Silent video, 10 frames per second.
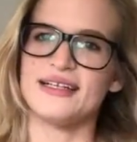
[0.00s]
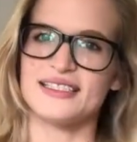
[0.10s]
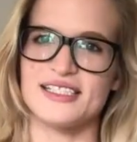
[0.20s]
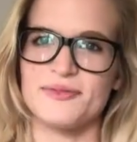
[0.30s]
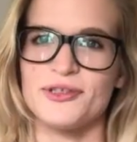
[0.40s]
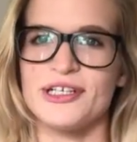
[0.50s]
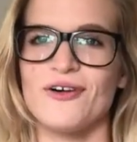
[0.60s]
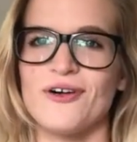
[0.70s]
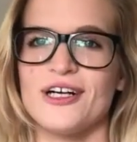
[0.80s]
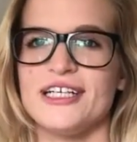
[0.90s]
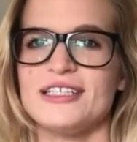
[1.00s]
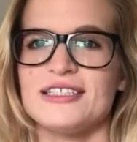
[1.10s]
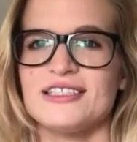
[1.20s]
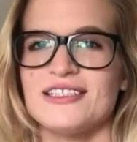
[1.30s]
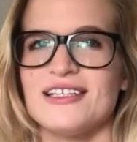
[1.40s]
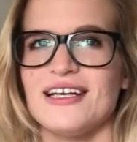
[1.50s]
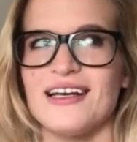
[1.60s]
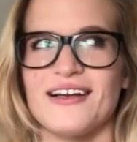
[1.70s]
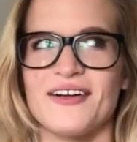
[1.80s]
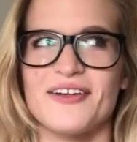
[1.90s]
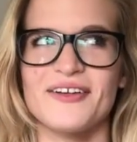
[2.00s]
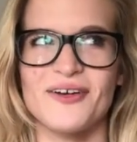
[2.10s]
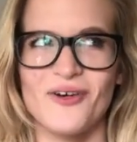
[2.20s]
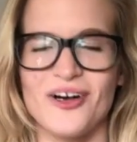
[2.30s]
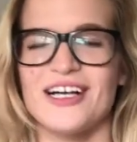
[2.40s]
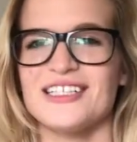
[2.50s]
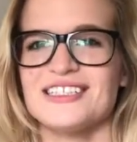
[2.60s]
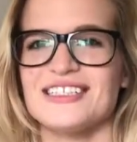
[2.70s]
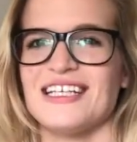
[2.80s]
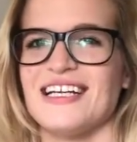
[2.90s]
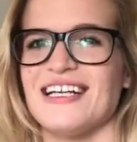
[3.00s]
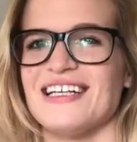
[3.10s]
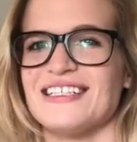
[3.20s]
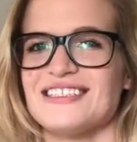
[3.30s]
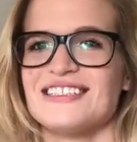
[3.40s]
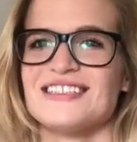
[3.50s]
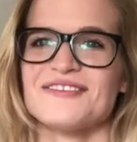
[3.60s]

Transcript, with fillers: it's the pre-chorus and chorus and it's